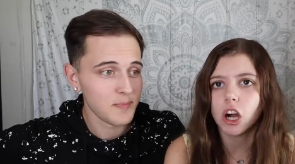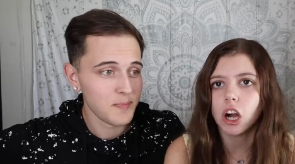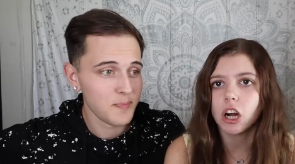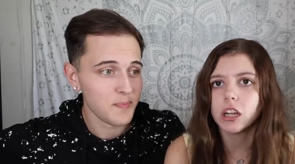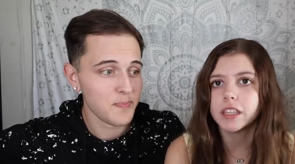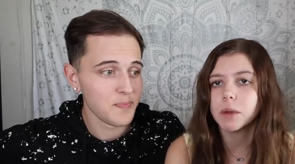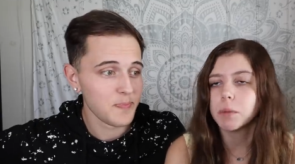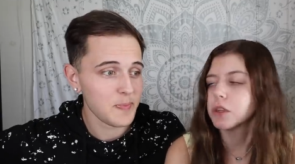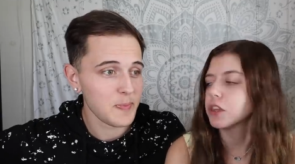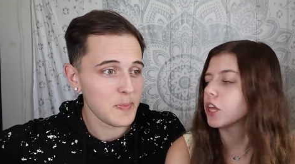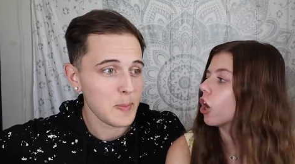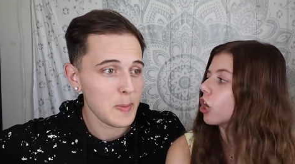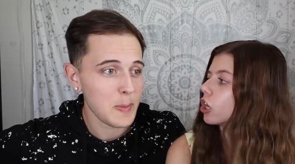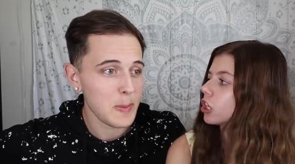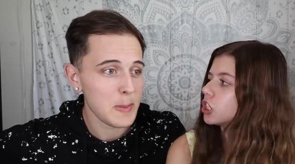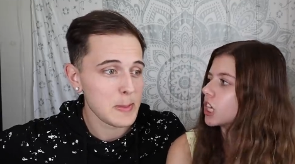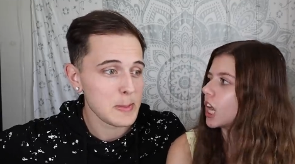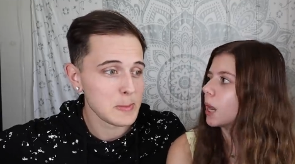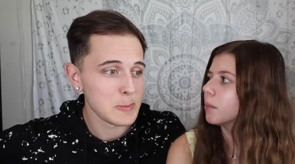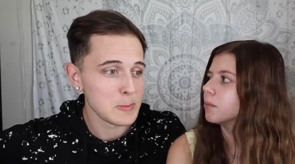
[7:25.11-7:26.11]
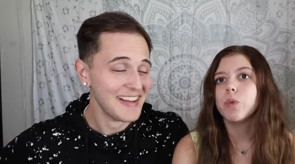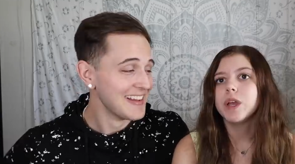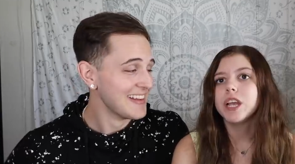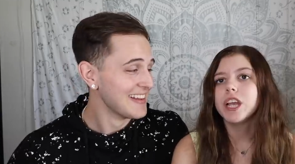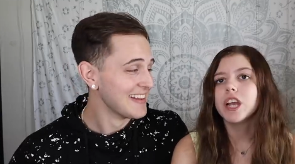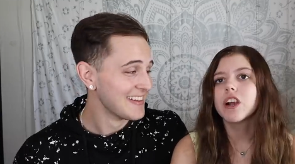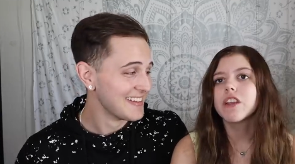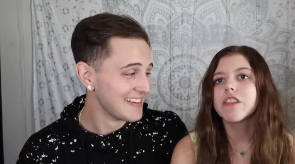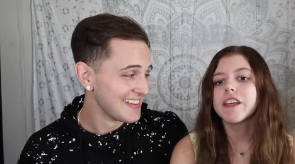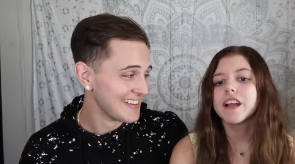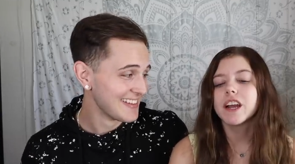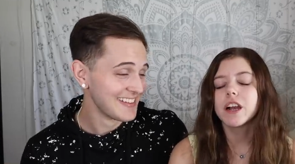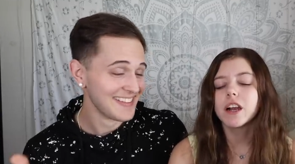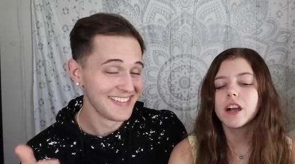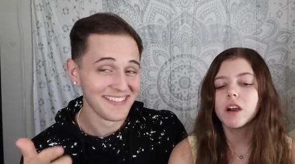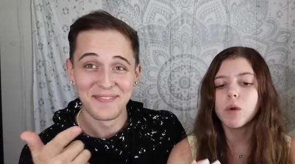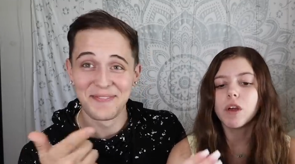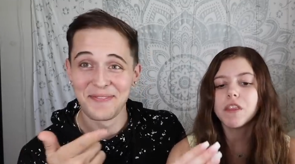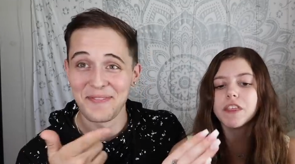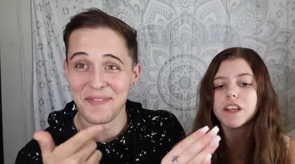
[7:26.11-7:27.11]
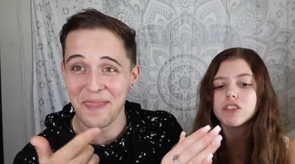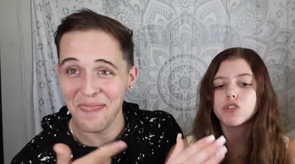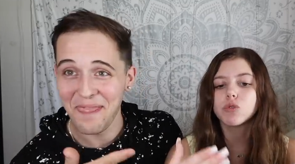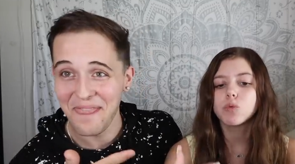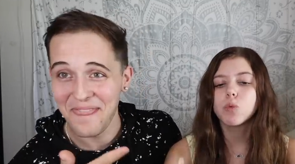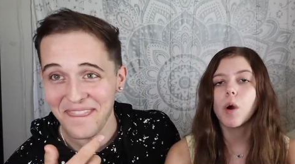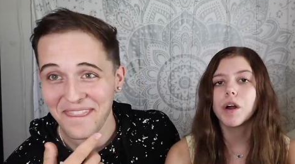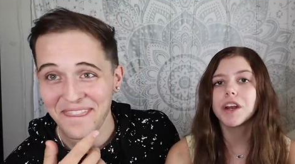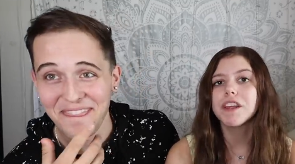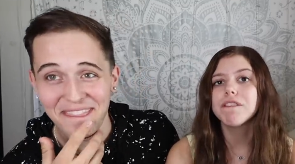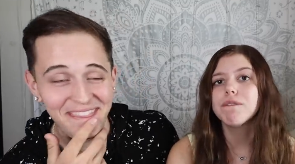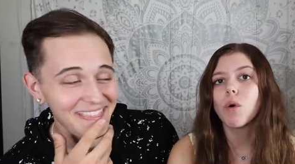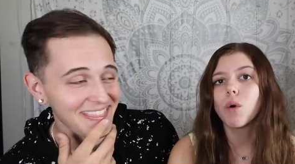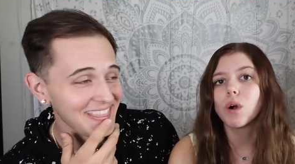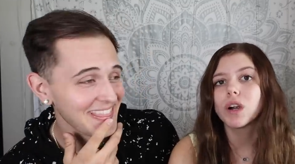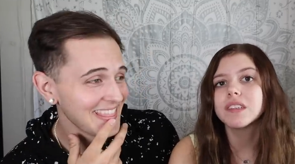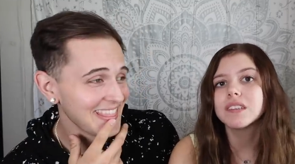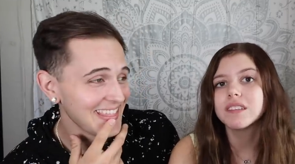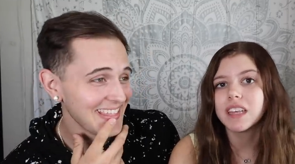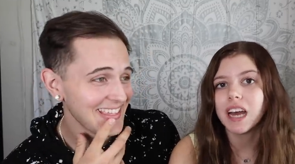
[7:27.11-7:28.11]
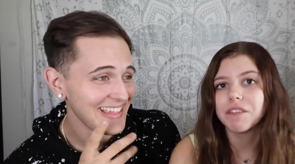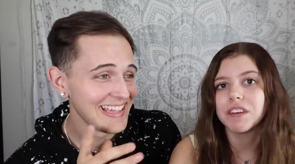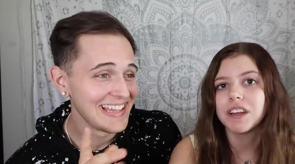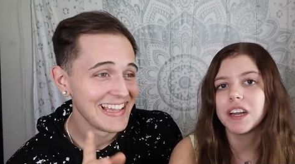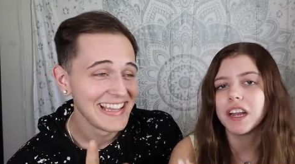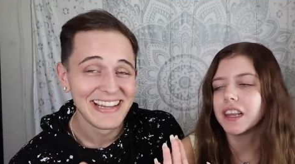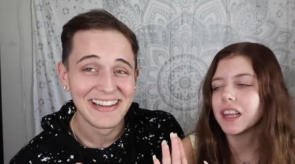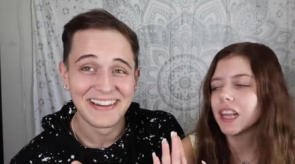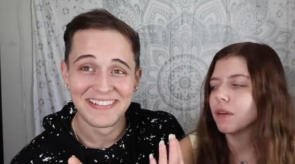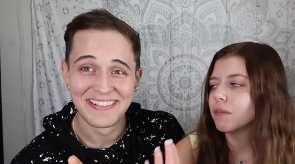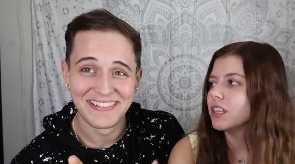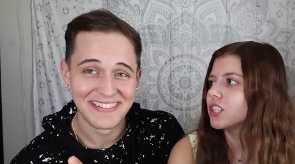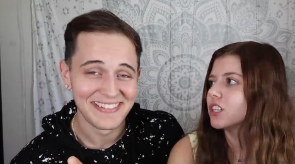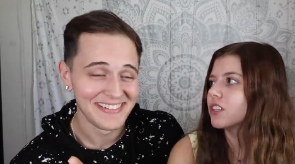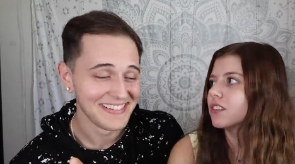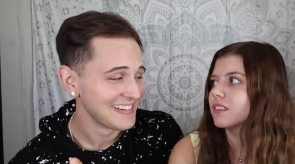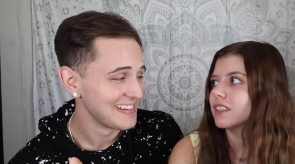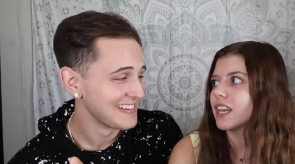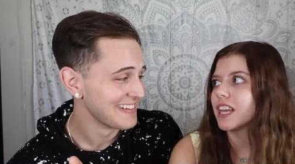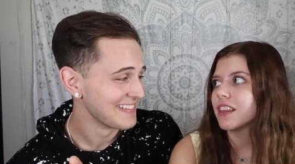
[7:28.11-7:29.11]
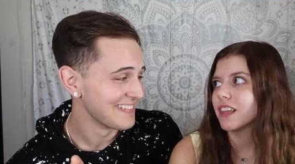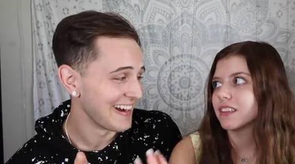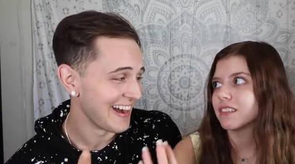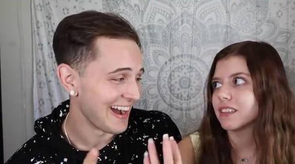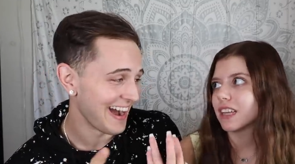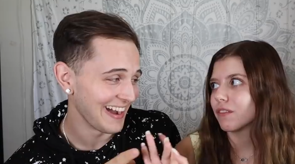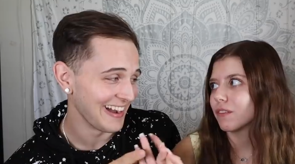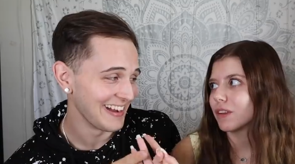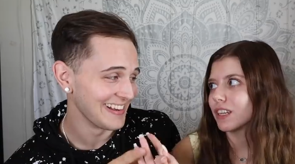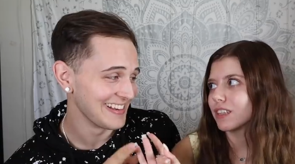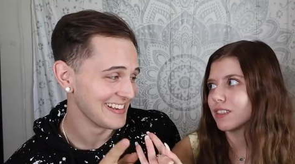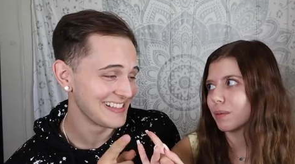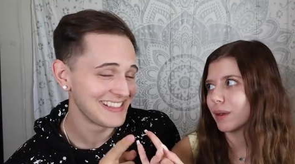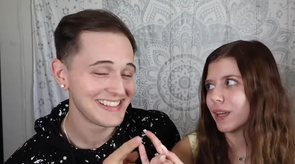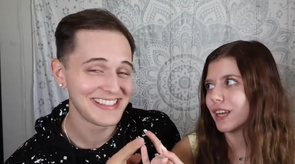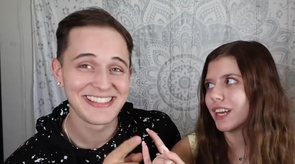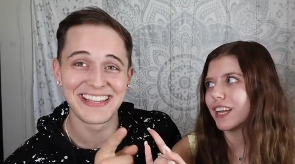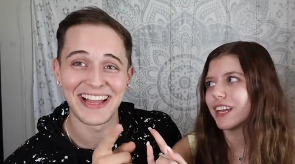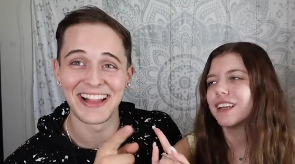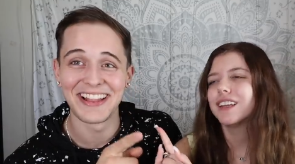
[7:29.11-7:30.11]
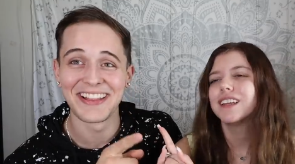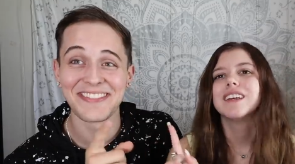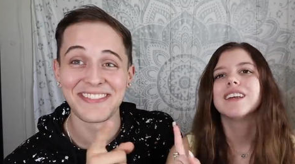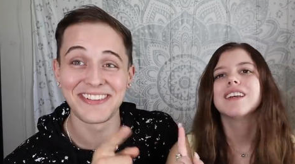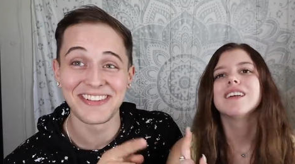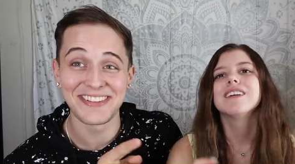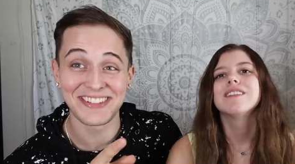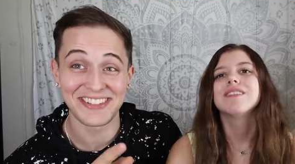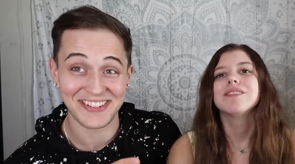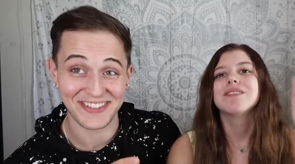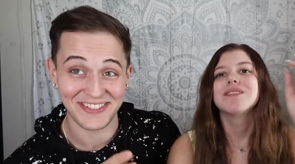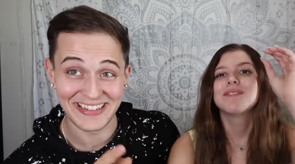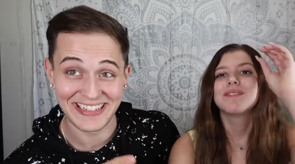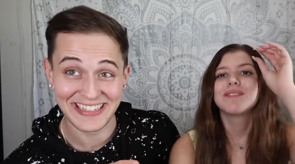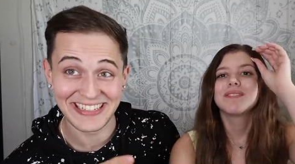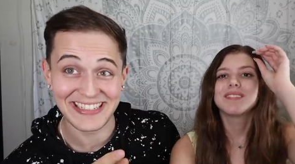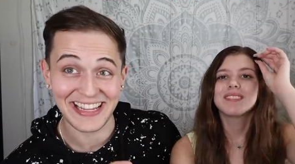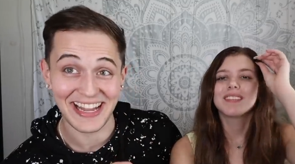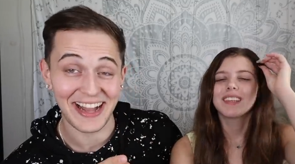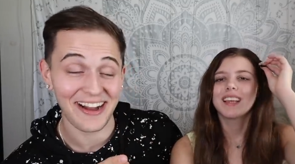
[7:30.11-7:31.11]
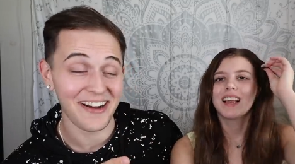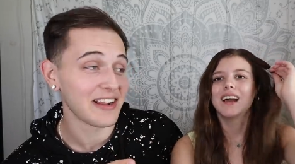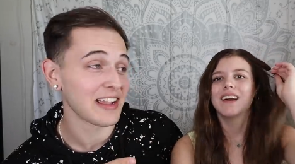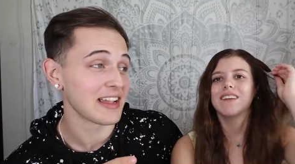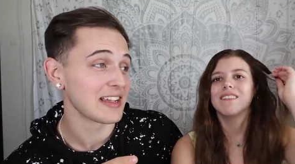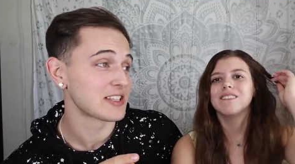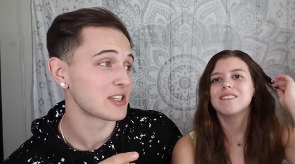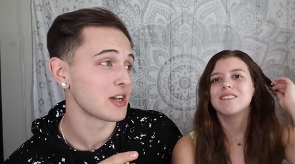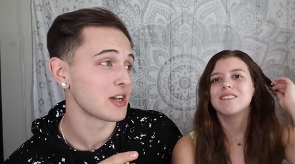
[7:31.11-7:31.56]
Speaker 1: it all day. With our job, we are there with it 24/7. And let me just say this, I'm gonna explain it. Tell them your screen time. Okay,